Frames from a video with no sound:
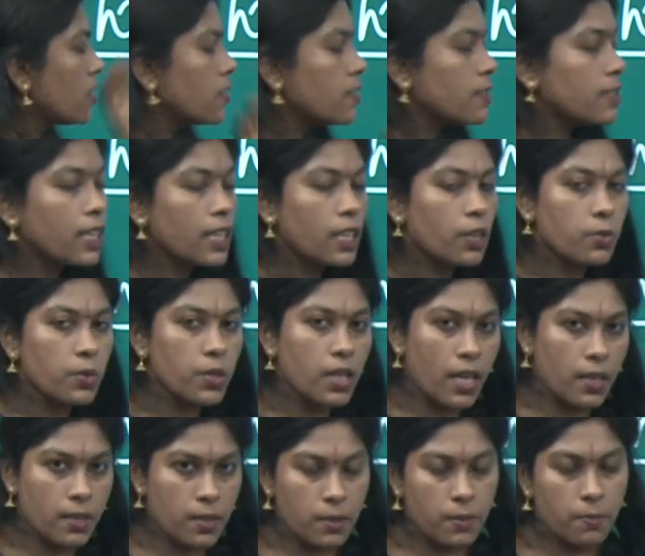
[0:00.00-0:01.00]
this greenhouse
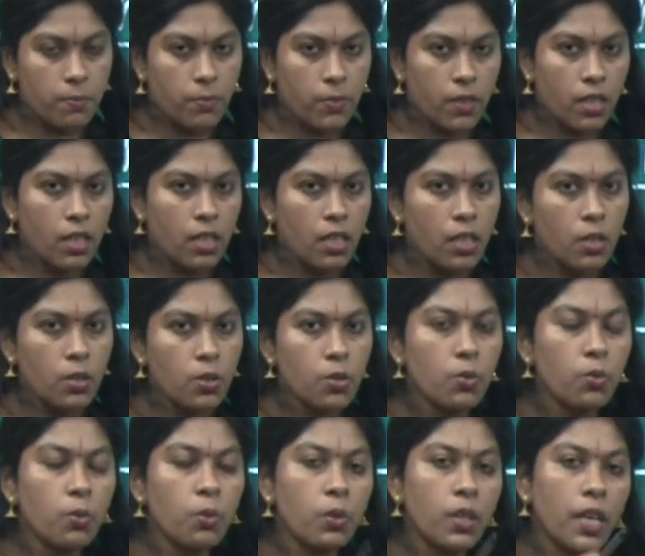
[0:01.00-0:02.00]
gas.
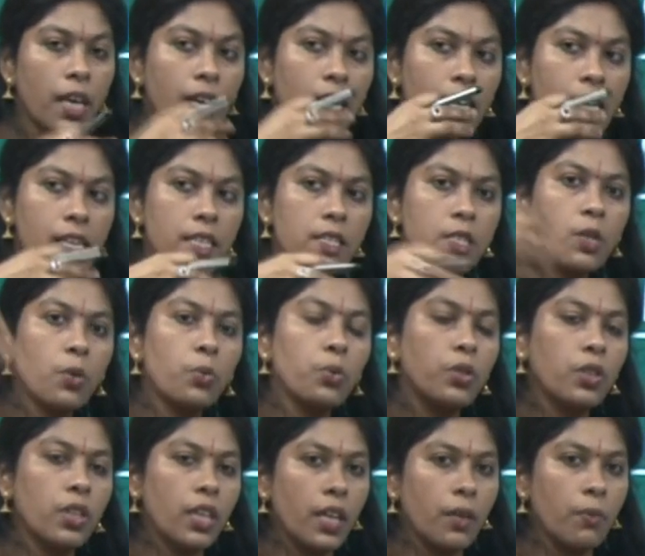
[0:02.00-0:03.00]
So, they are released out
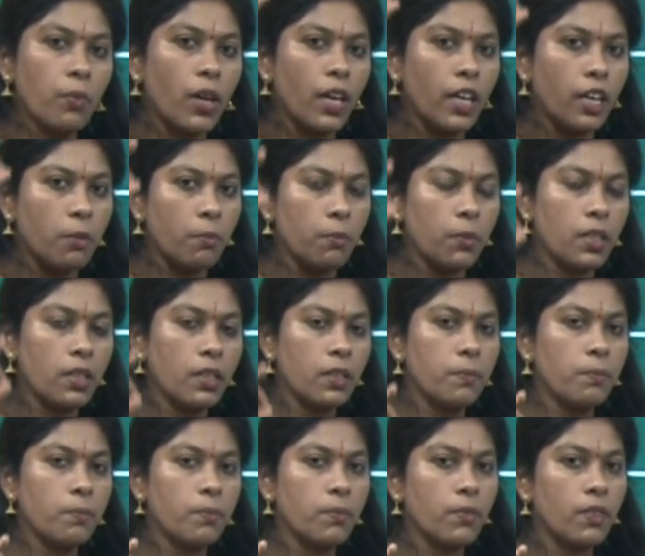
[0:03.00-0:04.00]
in the environment.
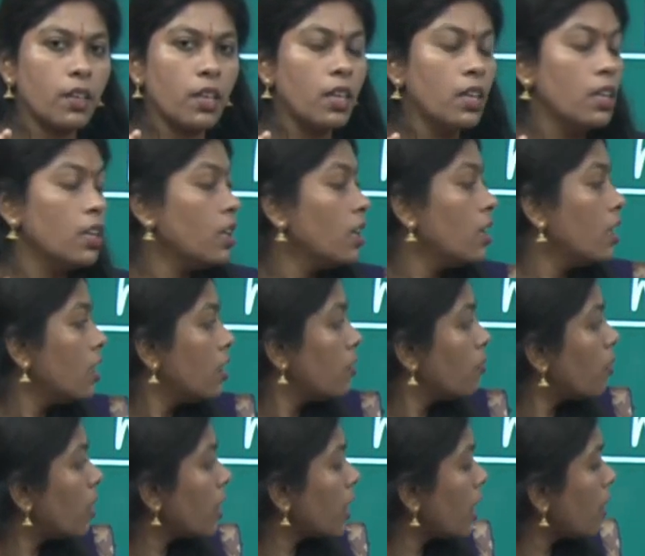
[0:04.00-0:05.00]

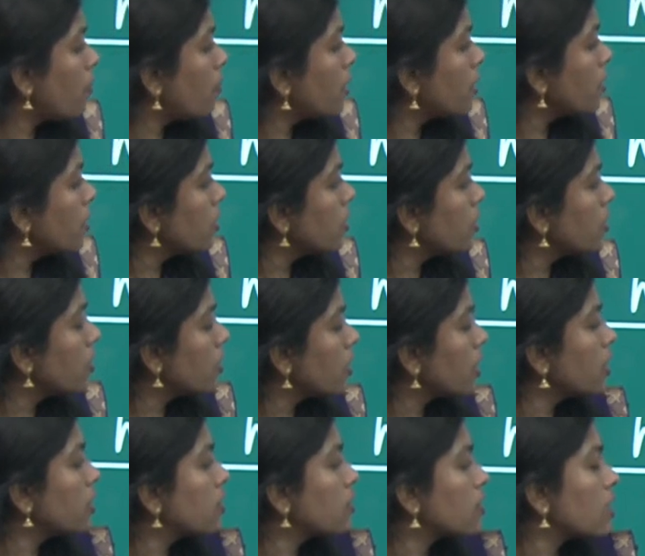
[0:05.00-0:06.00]
What happened?
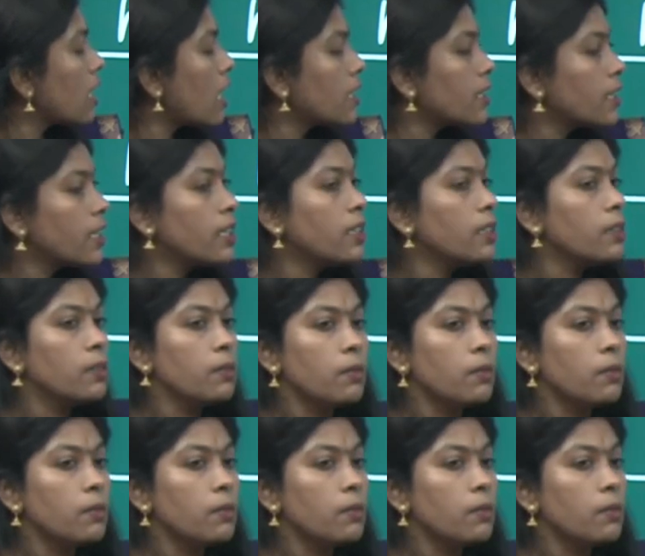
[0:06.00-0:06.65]
It started